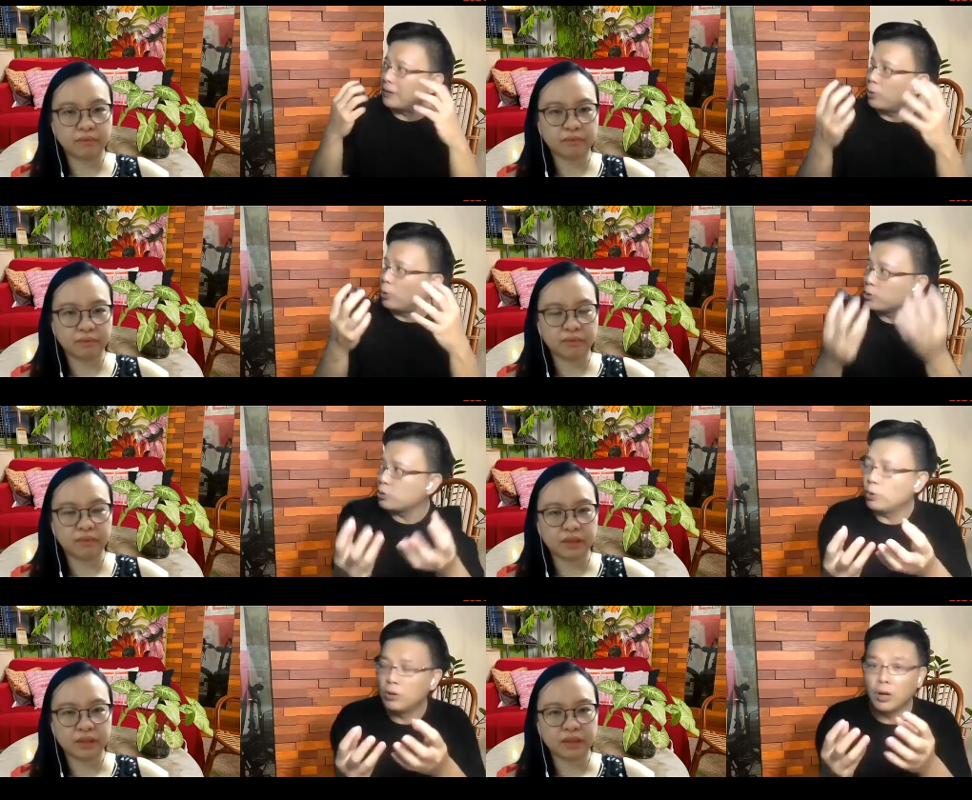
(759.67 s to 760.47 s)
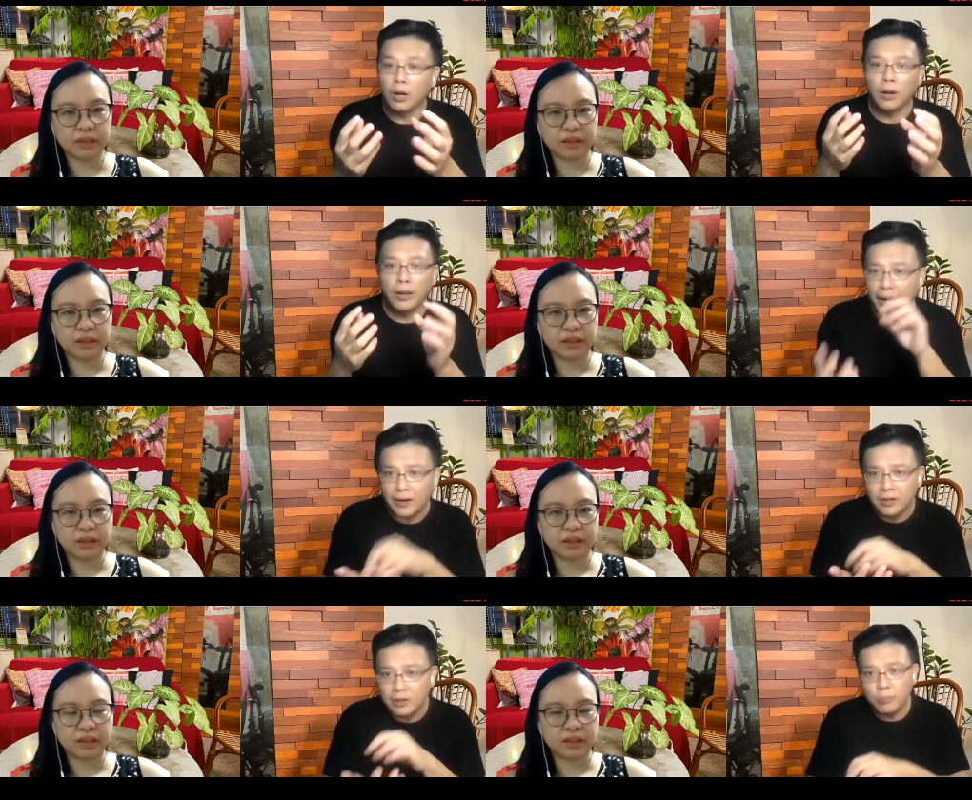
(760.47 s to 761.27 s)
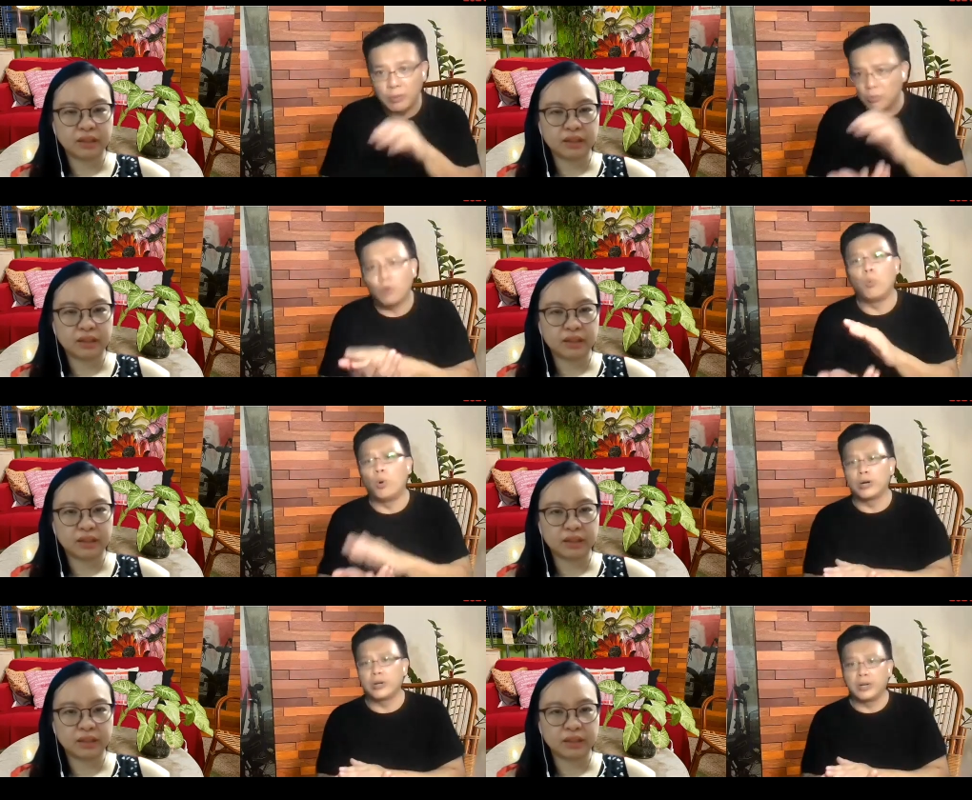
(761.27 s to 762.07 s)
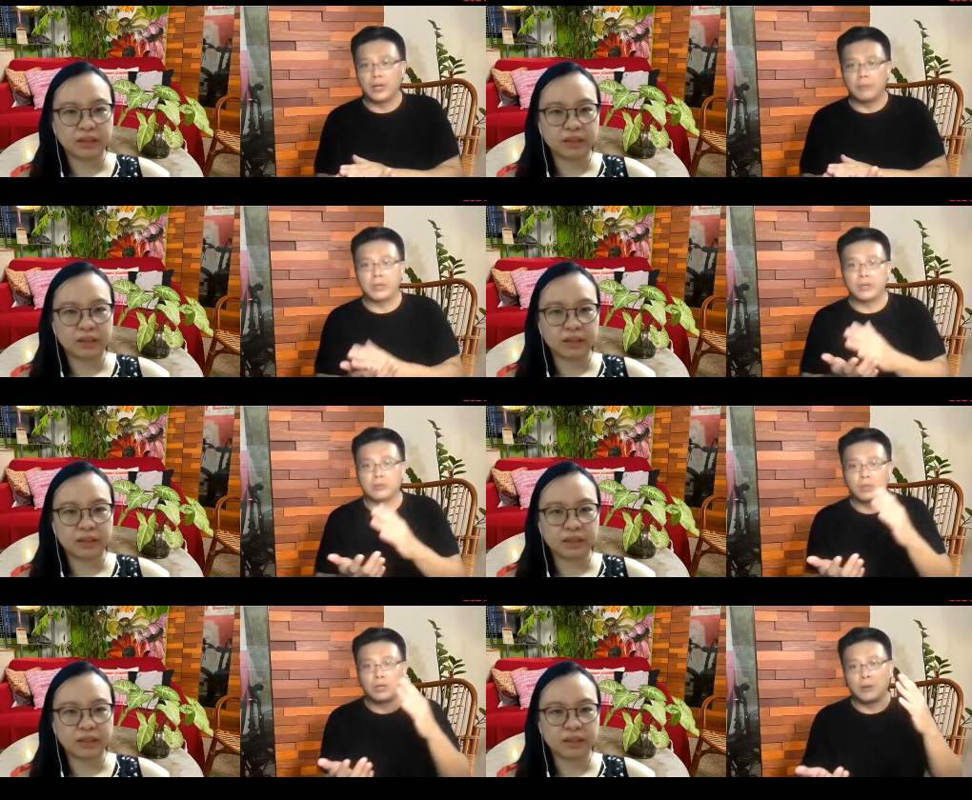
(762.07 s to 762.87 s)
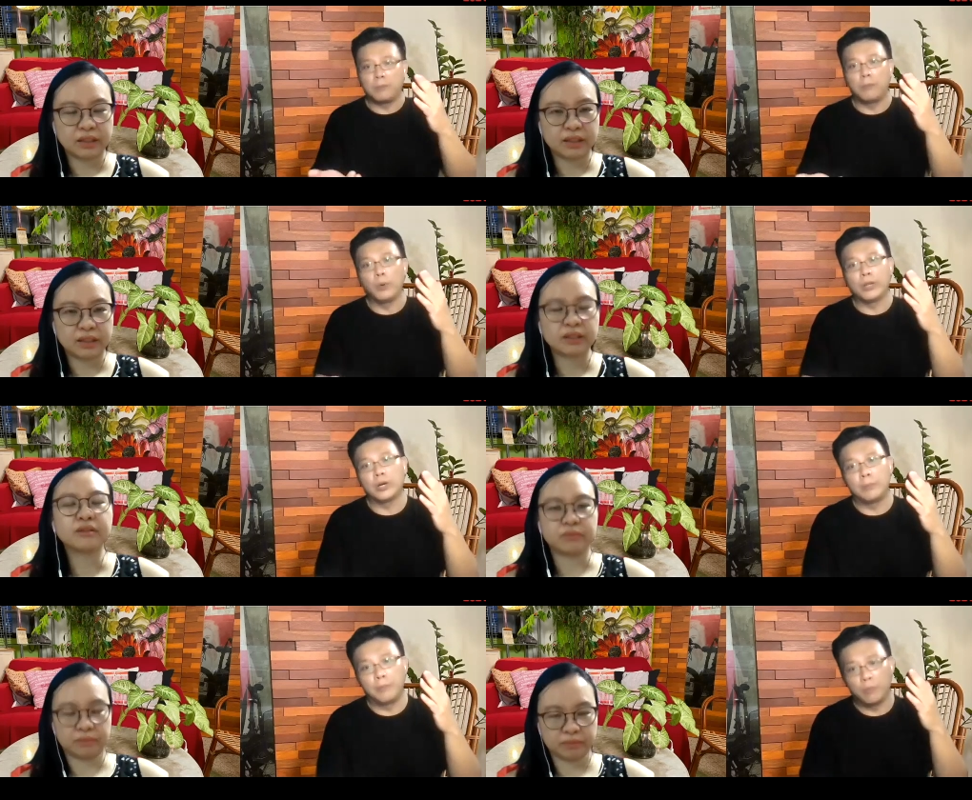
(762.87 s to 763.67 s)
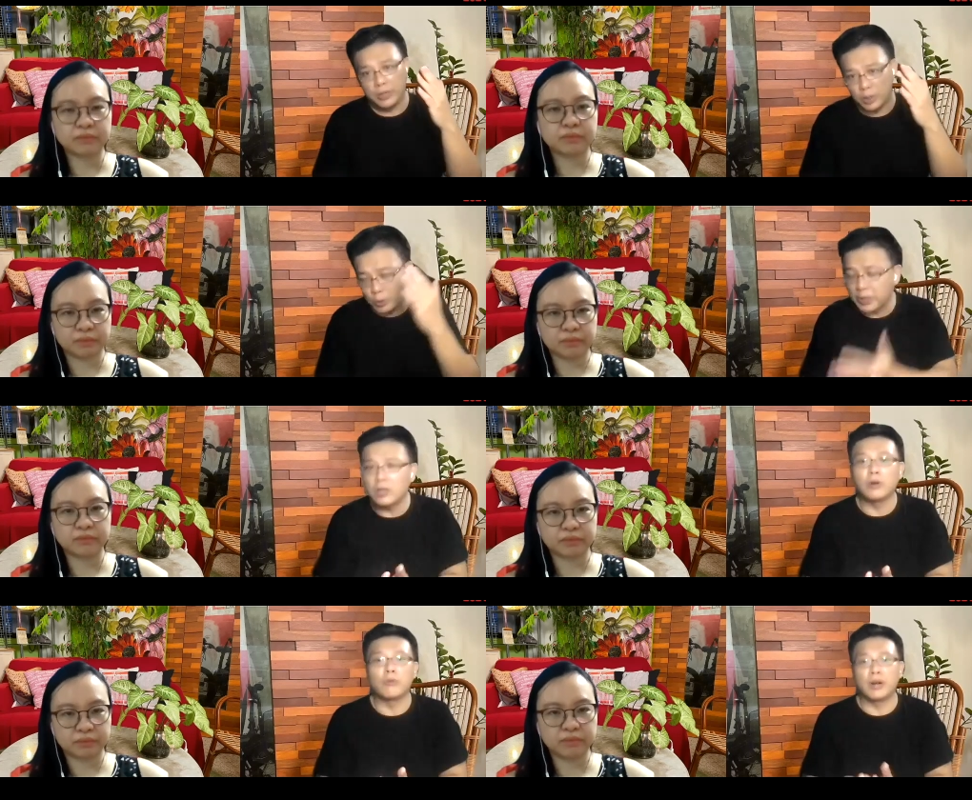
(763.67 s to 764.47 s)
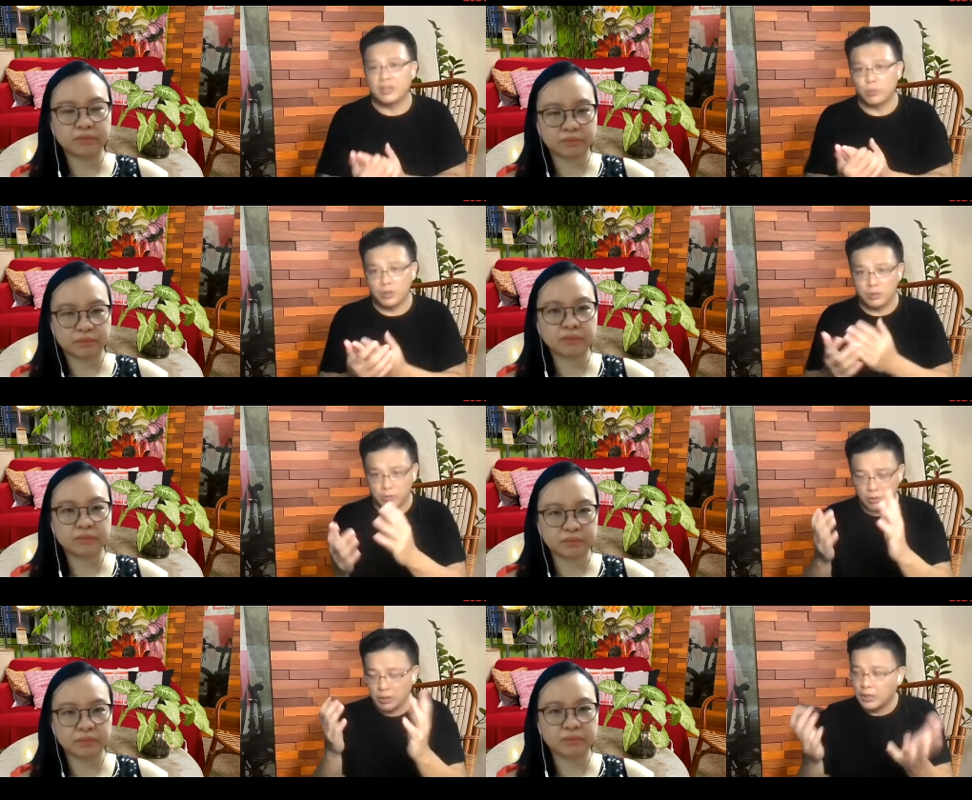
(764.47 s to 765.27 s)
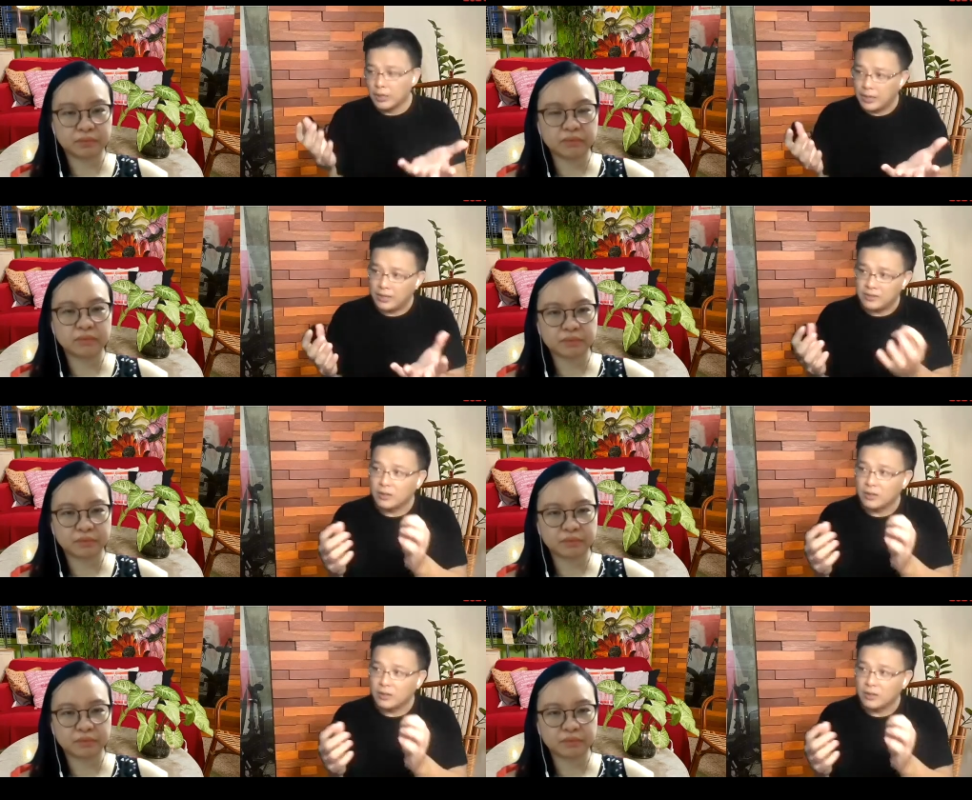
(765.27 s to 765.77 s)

Speaker 1: um, and also uh, add a little bit more water in it because when you're when you're when you're cooking your rice, whether you're